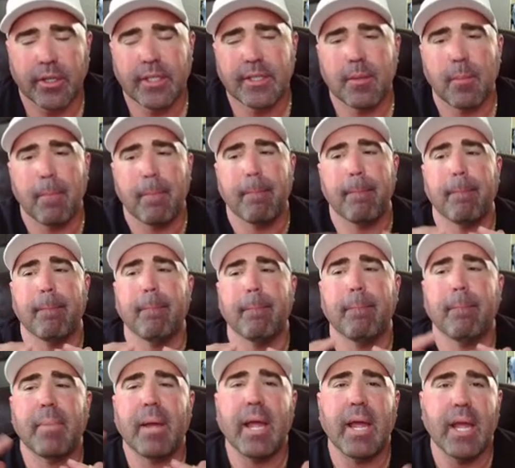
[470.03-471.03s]
It doesn't
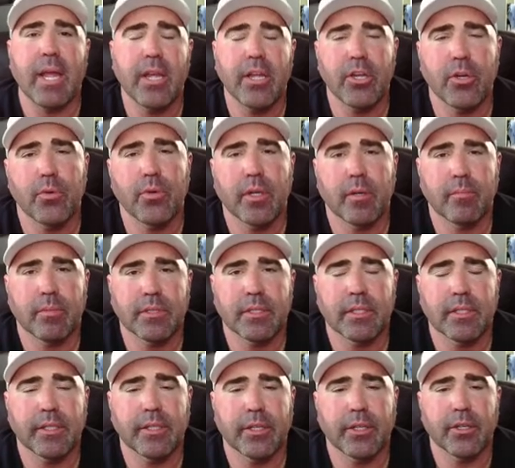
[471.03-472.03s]
pay you ten
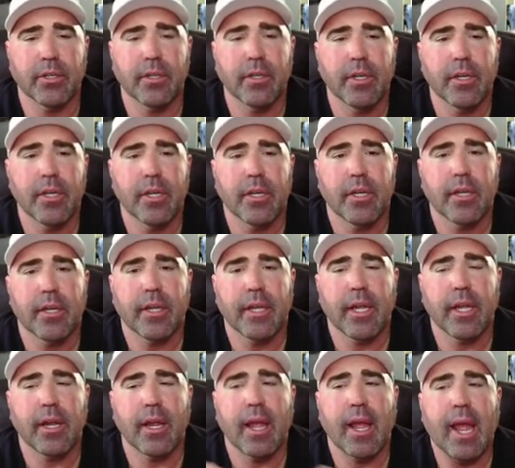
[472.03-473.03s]
percent a year.
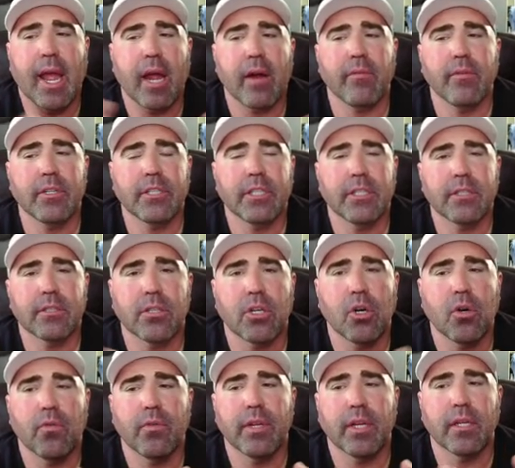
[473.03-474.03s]
It averages
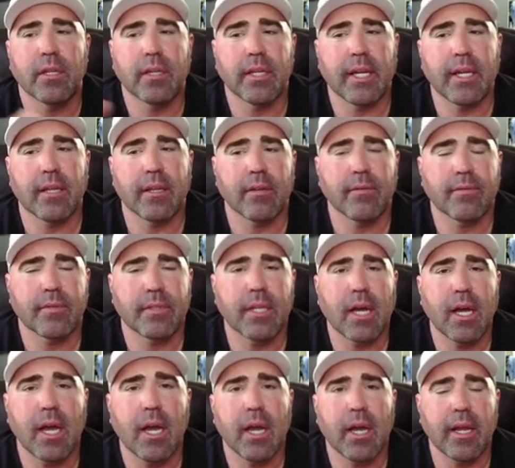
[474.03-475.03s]
over the length of
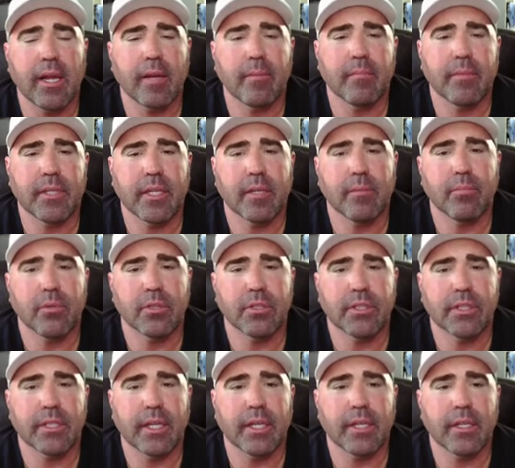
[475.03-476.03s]
time ten
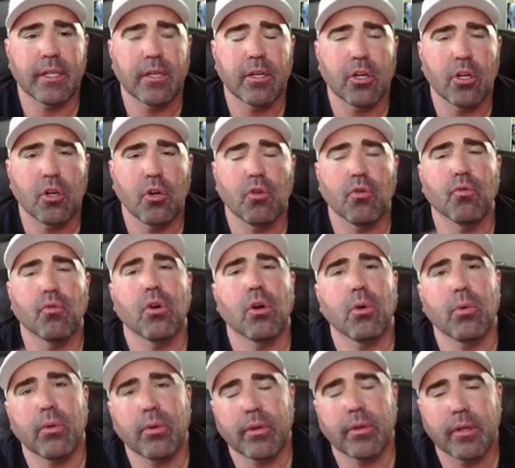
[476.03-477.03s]
percent
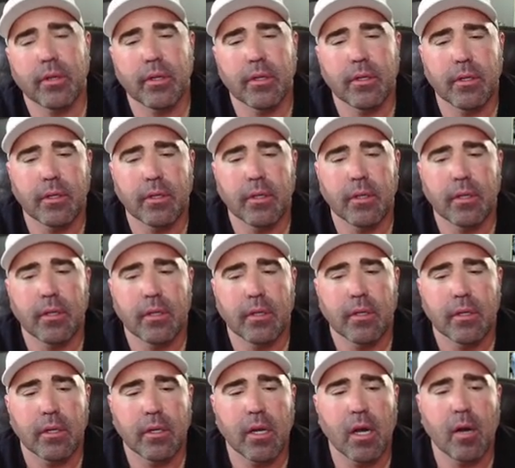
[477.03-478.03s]
growth,
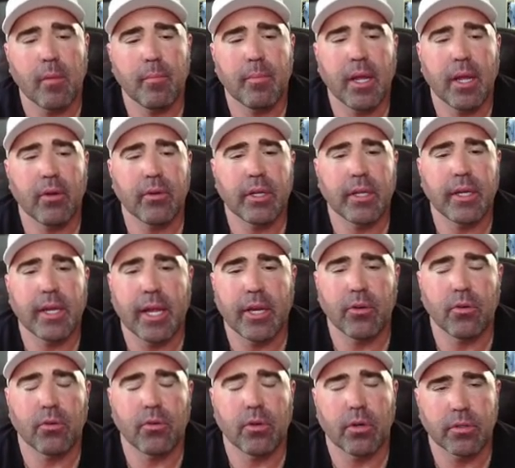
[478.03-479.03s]
compounding
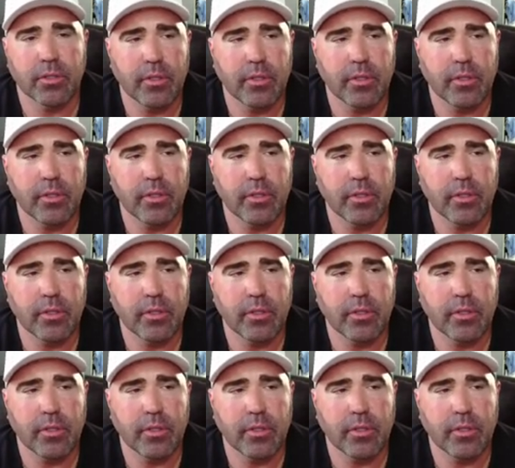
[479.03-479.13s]
annual growth.